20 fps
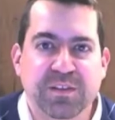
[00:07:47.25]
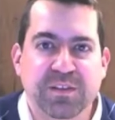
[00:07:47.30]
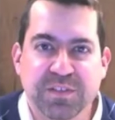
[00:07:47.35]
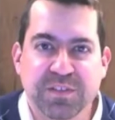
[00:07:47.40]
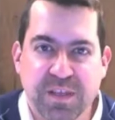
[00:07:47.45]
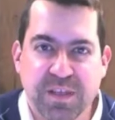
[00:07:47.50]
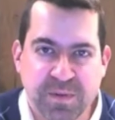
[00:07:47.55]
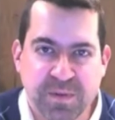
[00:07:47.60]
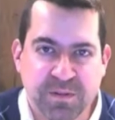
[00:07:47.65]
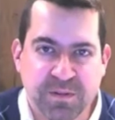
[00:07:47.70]

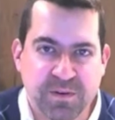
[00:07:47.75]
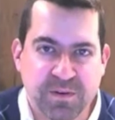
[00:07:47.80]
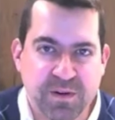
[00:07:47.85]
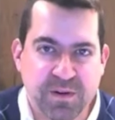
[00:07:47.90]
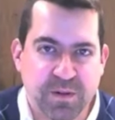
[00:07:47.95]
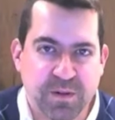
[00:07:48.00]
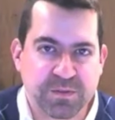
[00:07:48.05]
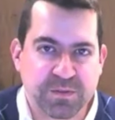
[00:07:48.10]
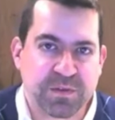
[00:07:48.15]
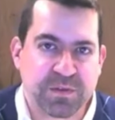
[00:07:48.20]
shaping their
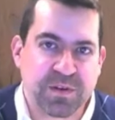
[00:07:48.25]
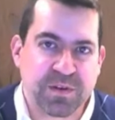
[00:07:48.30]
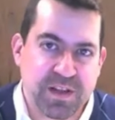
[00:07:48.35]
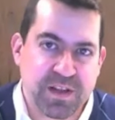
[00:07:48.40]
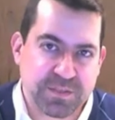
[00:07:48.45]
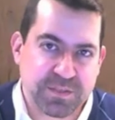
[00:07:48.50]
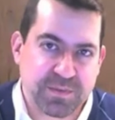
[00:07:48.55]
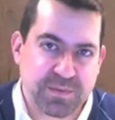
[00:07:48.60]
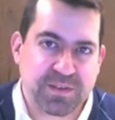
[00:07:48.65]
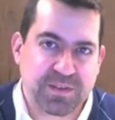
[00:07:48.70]
culture and
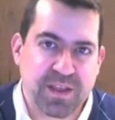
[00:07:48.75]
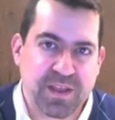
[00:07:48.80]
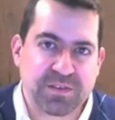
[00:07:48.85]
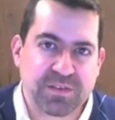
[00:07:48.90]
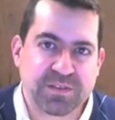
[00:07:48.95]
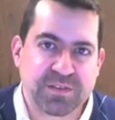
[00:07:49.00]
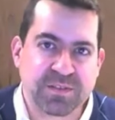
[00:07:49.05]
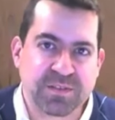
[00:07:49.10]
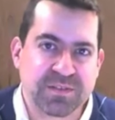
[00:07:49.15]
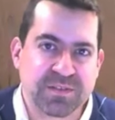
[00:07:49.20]

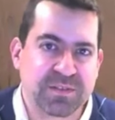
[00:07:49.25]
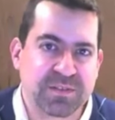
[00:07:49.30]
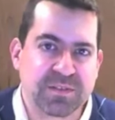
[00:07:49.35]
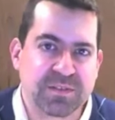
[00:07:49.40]
expectations,